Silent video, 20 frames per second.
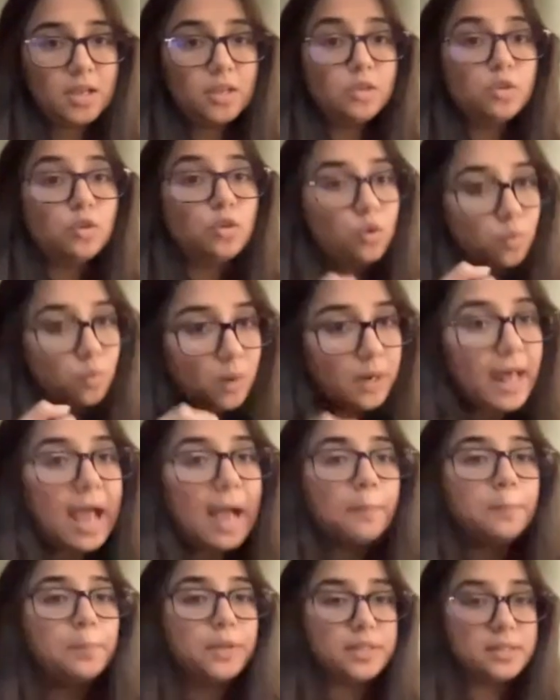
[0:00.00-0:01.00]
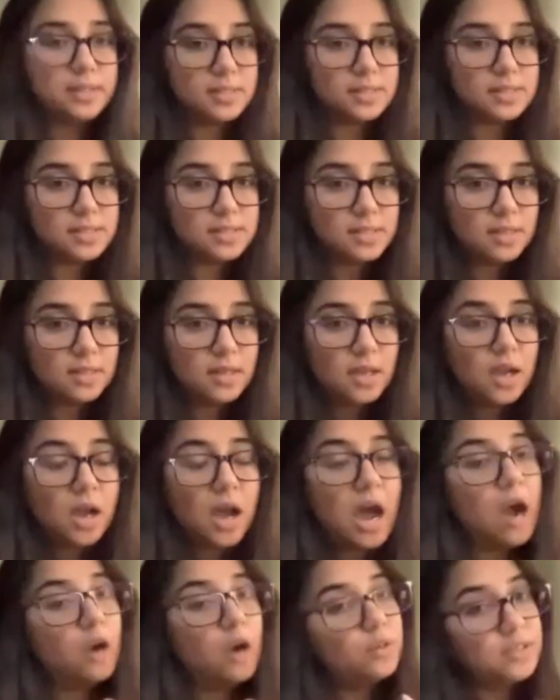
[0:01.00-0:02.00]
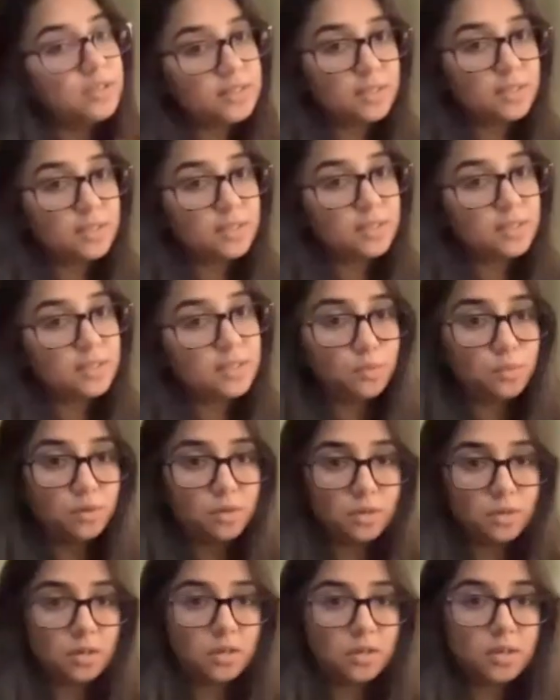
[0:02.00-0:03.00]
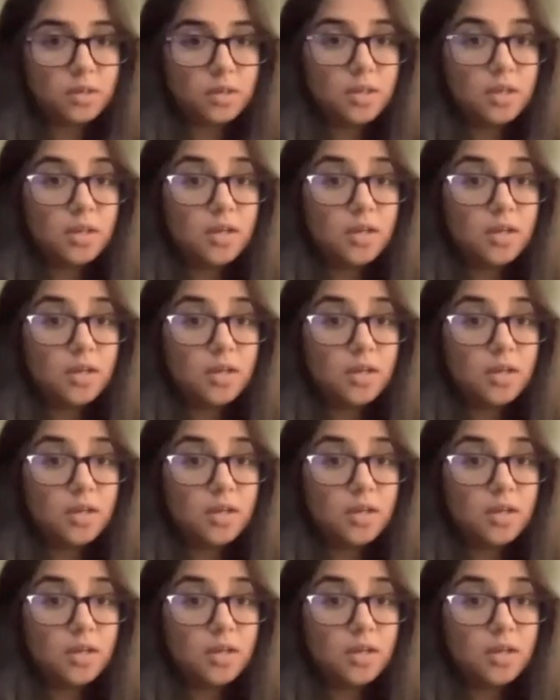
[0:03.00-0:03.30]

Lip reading: know what happens, how does it work.